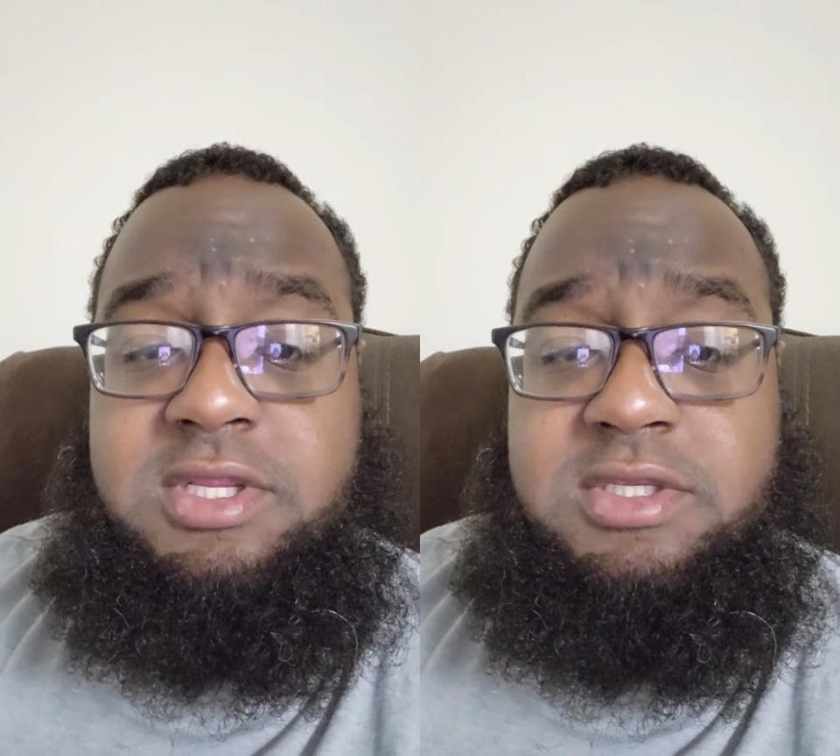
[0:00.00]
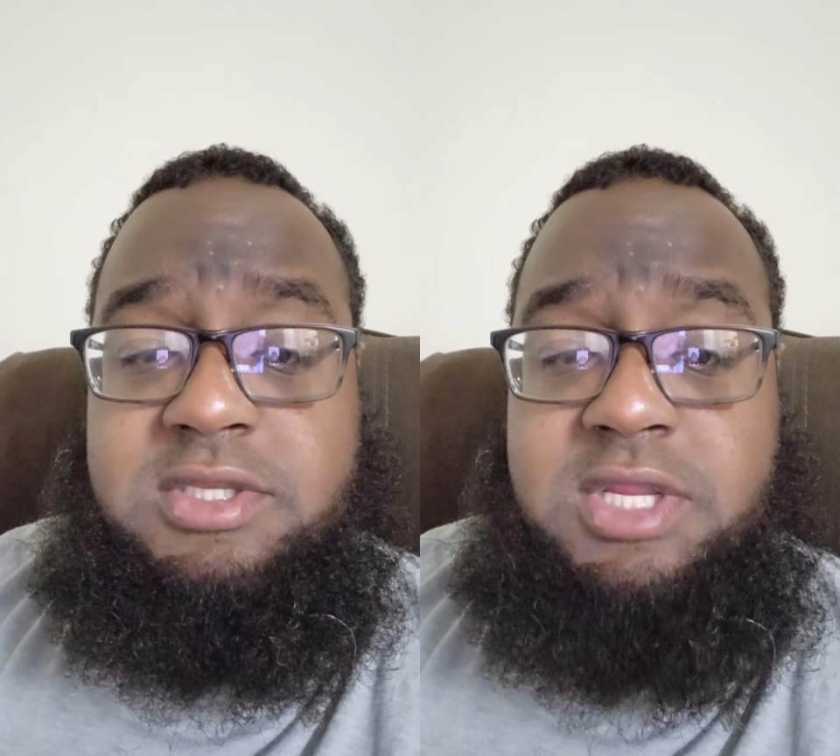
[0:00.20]

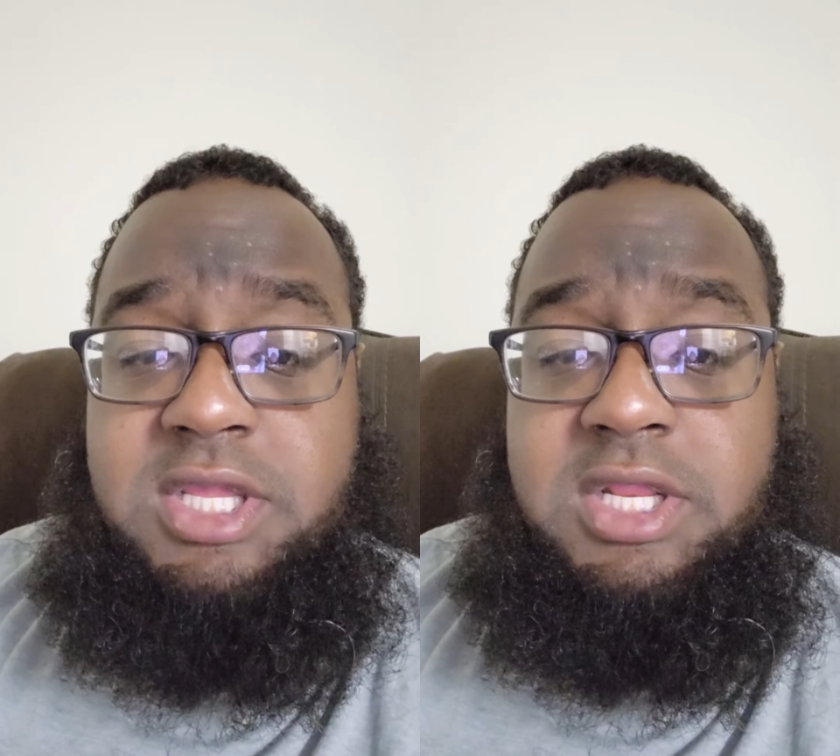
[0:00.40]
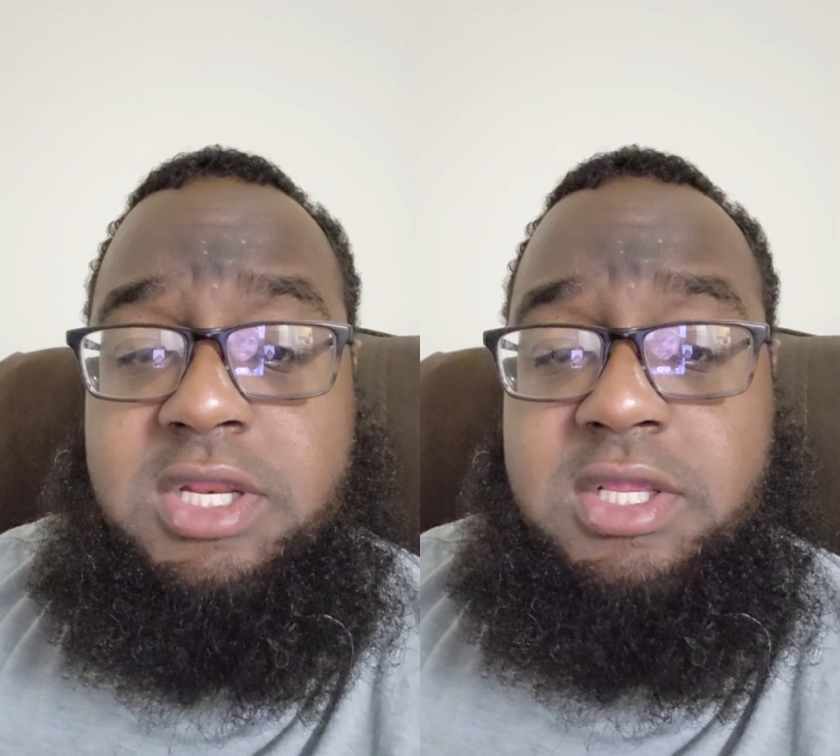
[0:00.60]
is
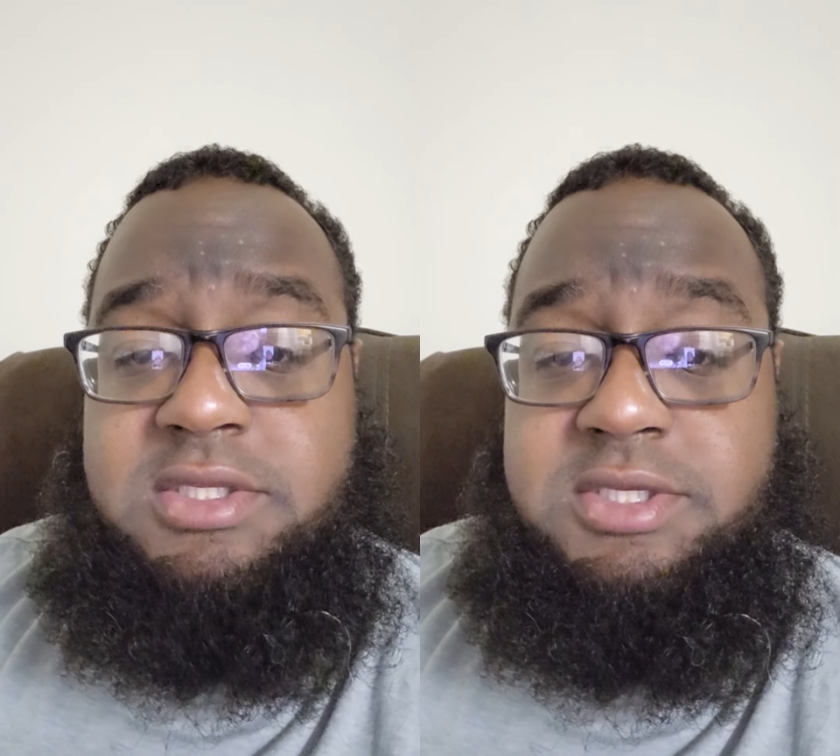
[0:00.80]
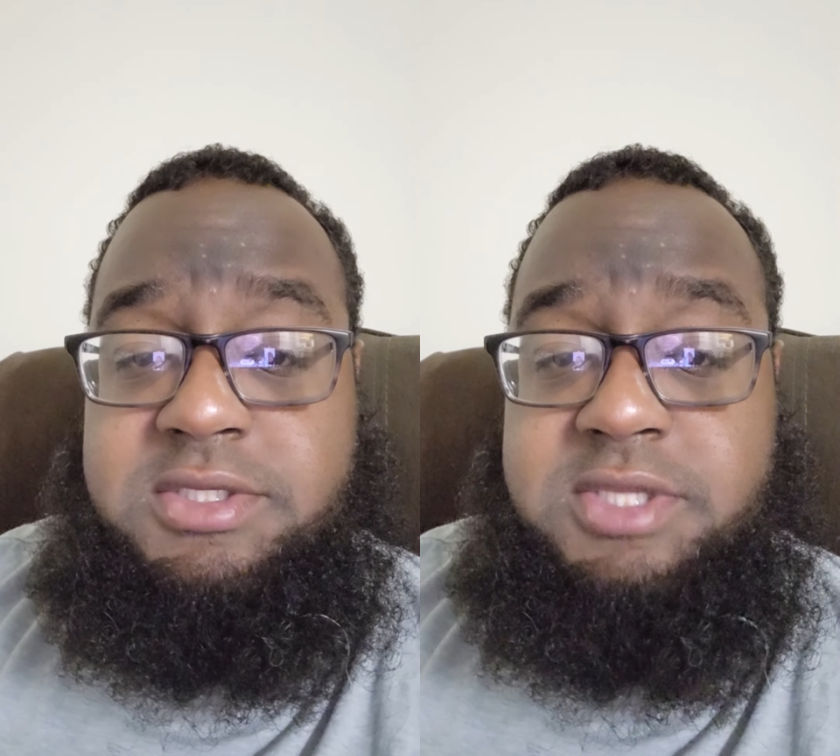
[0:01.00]
needed.
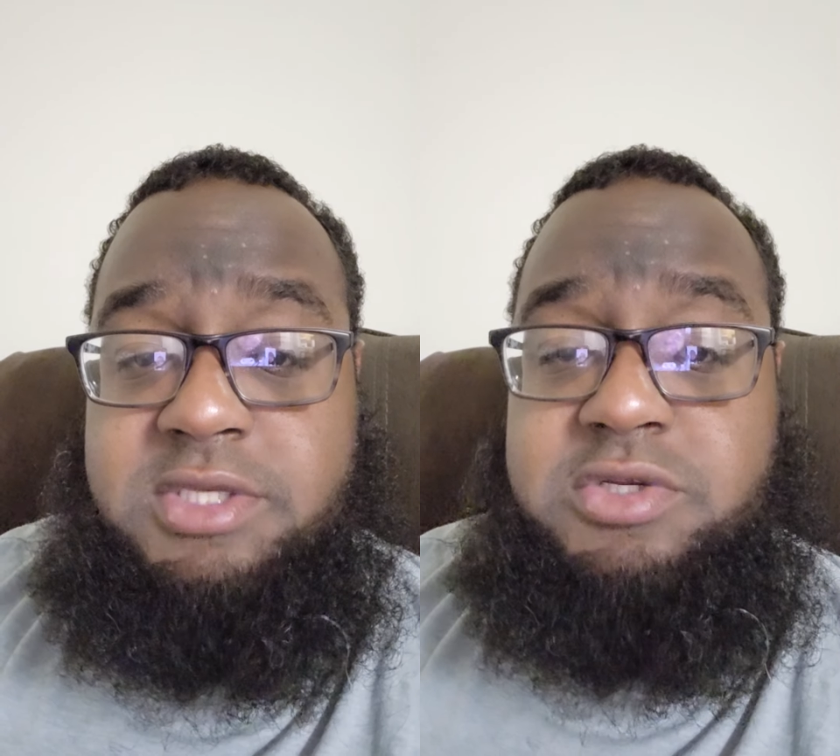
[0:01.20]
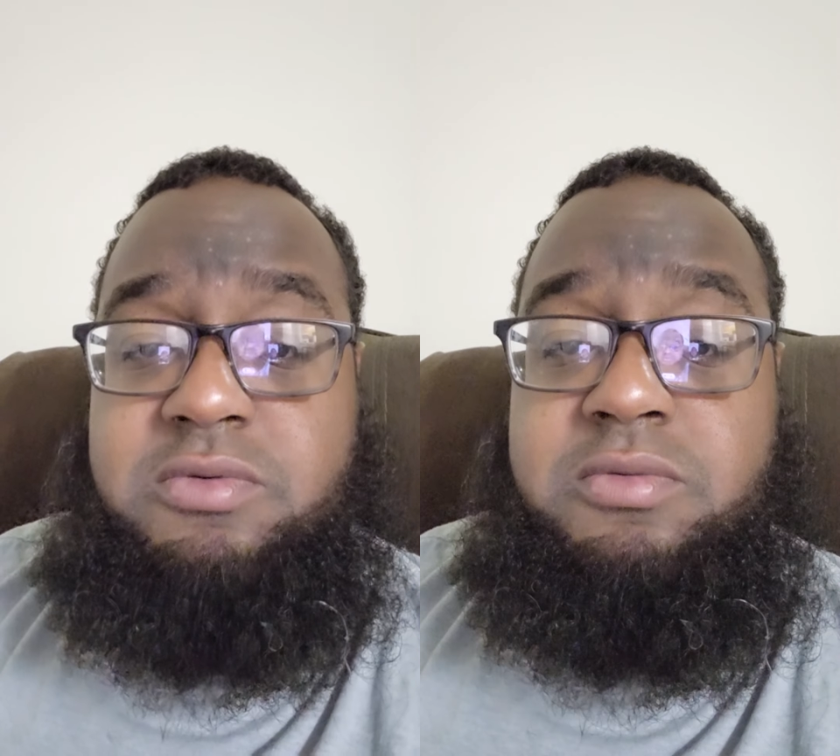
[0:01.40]
It's
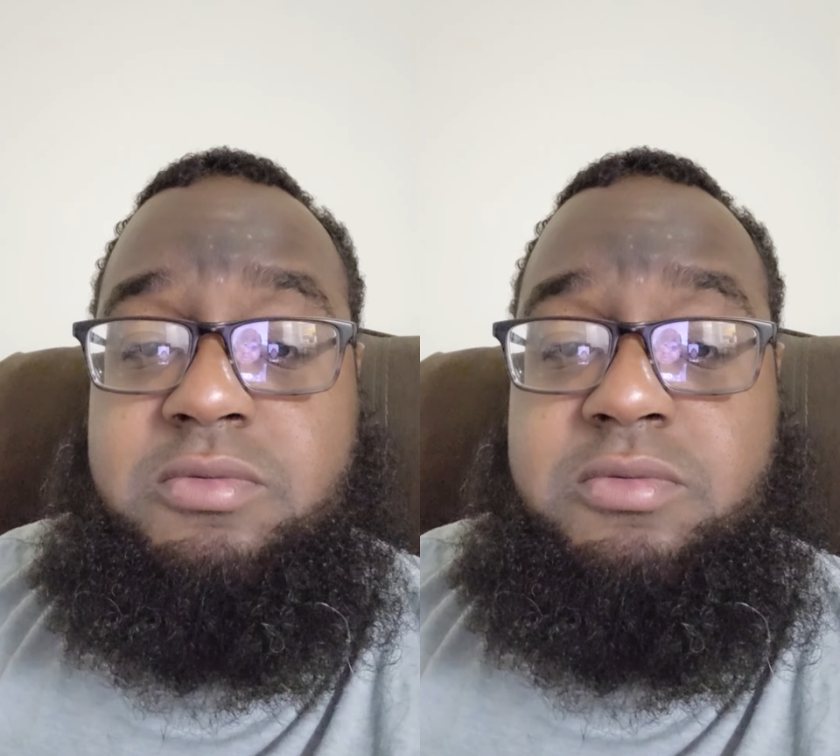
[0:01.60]
essential.